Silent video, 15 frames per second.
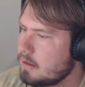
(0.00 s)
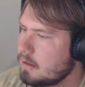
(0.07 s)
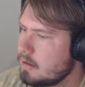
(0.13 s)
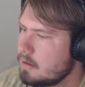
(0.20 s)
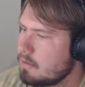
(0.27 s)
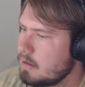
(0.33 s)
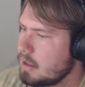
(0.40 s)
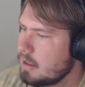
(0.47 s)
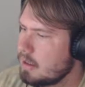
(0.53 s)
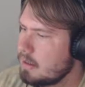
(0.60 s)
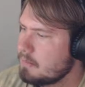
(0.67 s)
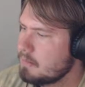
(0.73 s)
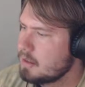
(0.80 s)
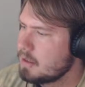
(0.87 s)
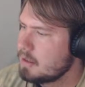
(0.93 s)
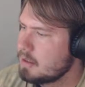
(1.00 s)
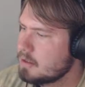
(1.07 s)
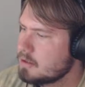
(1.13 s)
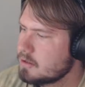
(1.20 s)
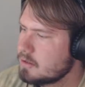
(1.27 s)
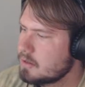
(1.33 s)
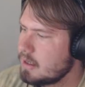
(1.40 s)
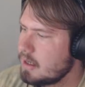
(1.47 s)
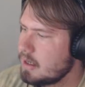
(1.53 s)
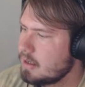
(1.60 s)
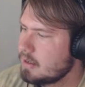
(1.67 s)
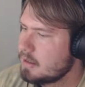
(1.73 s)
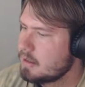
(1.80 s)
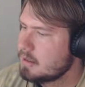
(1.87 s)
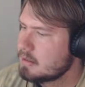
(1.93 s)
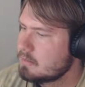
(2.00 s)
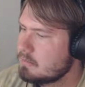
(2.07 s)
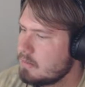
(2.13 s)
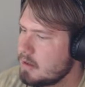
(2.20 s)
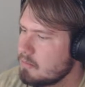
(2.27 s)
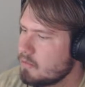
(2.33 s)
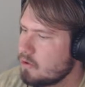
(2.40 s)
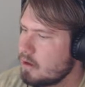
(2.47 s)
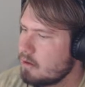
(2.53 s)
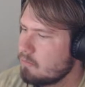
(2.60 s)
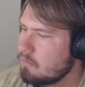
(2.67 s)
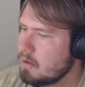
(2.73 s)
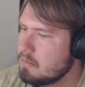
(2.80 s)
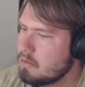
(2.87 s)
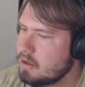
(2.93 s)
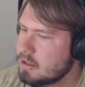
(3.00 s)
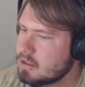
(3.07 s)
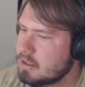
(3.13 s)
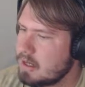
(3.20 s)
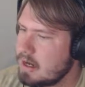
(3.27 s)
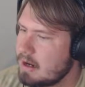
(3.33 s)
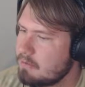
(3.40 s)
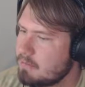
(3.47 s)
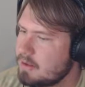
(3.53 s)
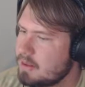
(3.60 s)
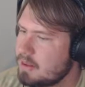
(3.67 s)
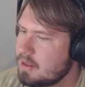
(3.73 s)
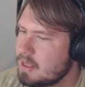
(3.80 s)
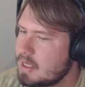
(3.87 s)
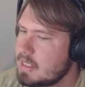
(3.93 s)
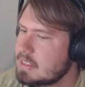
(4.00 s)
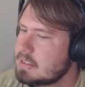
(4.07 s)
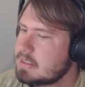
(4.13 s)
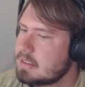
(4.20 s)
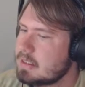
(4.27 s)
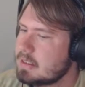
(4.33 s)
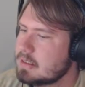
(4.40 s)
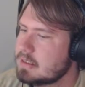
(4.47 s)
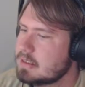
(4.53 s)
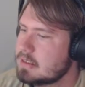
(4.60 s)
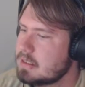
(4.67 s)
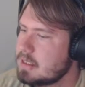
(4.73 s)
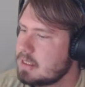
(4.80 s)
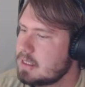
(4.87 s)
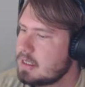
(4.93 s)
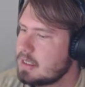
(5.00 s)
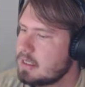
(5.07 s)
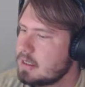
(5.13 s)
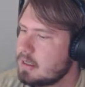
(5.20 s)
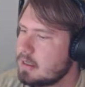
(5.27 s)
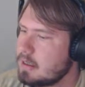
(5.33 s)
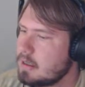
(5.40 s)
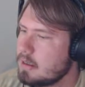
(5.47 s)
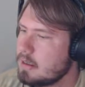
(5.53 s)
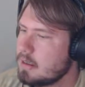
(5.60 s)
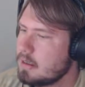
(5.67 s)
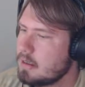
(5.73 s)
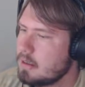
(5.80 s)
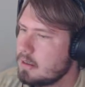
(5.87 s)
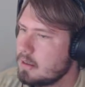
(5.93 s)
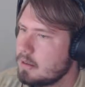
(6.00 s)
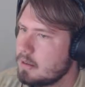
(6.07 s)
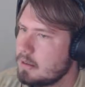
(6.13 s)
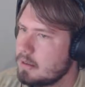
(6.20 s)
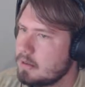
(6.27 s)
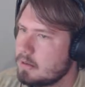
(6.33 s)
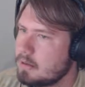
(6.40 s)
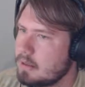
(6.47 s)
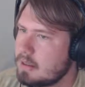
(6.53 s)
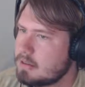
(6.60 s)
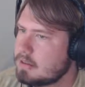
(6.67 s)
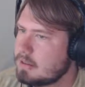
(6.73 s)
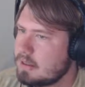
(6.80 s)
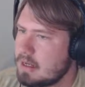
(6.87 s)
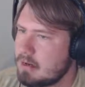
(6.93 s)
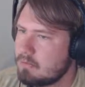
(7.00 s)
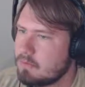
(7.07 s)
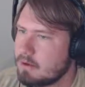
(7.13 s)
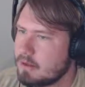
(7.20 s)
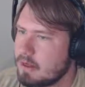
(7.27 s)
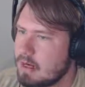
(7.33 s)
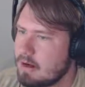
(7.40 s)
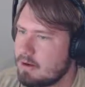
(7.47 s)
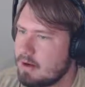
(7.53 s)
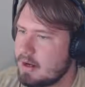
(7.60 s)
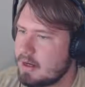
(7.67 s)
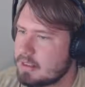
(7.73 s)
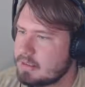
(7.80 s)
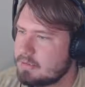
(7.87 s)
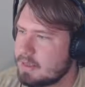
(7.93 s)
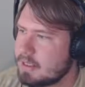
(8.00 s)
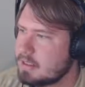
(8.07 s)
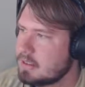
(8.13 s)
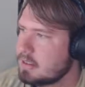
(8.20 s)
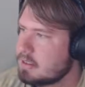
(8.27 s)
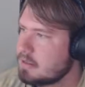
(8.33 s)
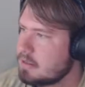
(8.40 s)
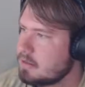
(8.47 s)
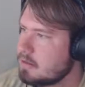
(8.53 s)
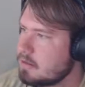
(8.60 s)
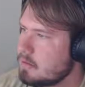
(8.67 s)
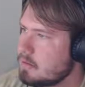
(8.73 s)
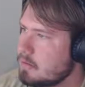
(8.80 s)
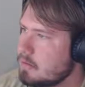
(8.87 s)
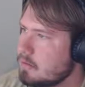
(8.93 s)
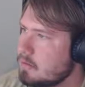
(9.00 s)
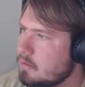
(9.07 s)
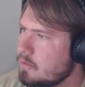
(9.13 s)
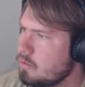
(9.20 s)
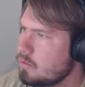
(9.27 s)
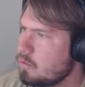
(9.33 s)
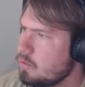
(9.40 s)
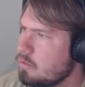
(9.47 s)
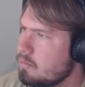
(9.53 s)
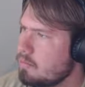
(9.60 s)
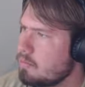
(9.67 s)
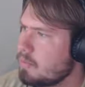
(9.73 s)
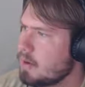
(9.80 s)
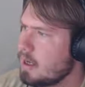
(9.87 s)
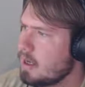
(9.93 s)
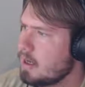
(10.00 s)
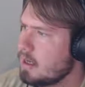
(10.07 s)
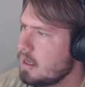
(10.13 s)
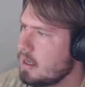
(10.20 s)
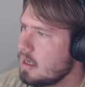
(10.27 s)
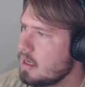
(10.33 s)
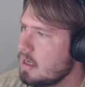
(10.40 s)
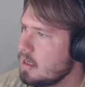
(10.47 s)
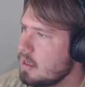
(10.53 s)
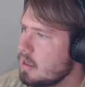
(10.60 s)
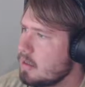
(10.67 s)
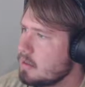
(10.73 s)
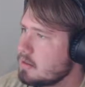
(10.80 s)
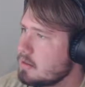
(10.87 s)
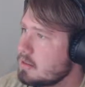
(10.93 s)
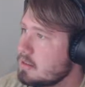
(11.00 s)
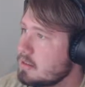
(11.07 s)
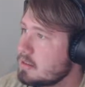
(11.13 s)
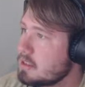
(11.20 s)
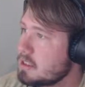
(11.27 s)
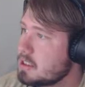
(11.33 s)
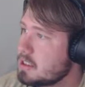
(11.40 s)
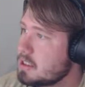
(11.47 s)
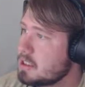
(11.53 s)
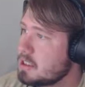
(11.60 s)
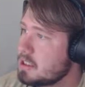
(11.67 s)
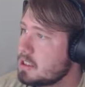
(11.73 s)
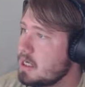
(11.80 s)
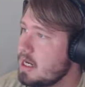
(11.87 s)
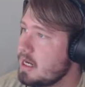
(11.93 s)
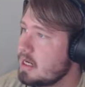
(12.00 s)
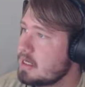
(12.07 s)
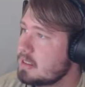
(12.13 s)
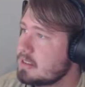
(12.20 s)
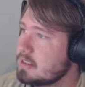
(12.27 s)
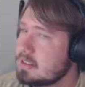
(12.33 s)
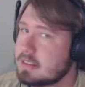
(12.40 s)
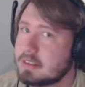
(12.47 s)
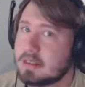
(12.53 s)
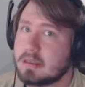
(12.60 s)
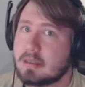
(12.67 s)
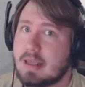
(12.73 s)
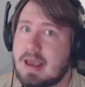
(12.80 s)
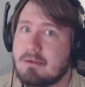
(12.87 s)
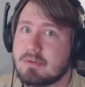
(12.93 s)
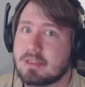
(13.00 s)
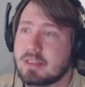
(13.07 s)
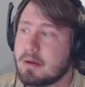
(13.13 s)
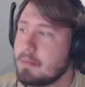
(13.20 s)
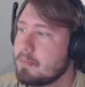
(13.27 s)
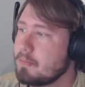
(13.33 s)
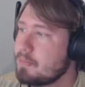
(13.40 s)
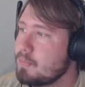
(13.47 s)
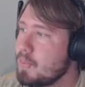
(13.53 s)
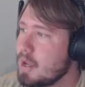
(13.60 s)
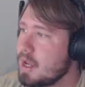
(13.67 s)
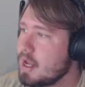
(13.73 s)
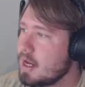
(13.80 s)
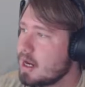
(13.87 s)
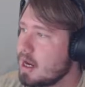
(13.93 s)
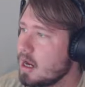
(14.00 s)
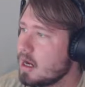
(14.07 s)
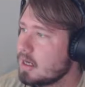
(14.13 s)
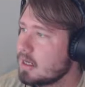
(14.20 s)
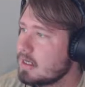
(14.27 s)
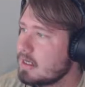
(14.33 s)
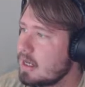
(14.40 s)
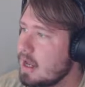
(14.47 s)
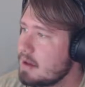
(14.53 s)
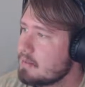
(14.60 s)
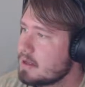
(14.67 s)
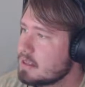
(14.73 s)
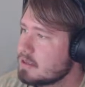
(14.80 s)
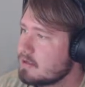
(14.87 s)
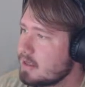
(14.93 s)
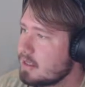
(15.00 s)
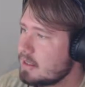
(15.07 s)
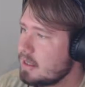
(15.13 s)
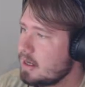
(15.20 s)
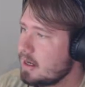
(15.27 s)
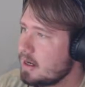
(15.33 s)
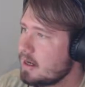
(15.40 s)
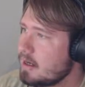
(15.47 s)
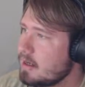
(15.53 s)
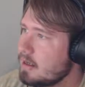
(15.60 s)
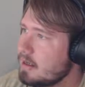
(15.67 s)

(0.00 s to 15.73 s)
you know what? Let me try this. One more. One more try with this and see. That did not work how I expected it to. Ooh, but... Jeez! That was a big hunk of damage right there.